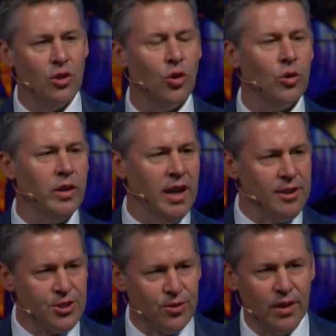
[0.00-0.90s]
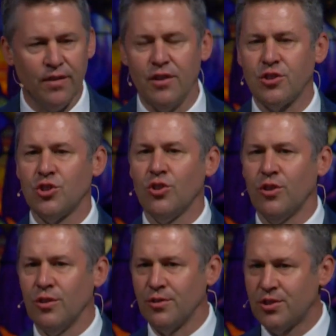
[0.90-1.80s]
the early history of the
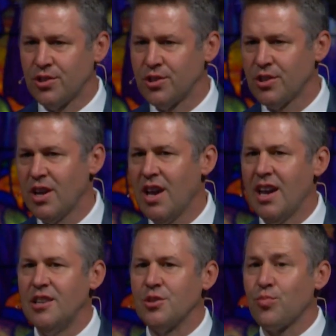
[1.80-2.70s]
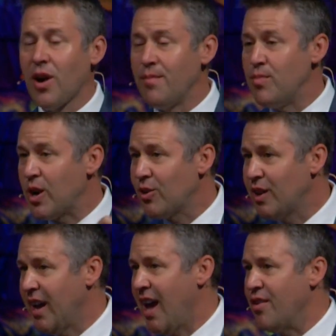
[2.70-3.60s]
church, it is
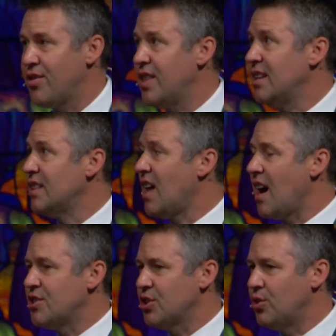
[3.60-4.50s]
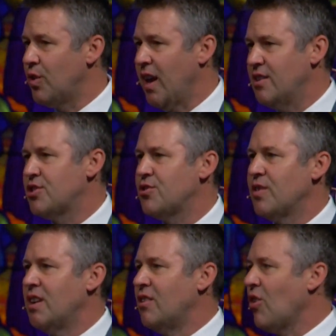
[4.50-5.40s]
primarily a theological
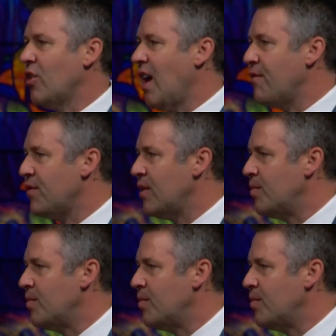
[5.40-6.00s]
history, and on every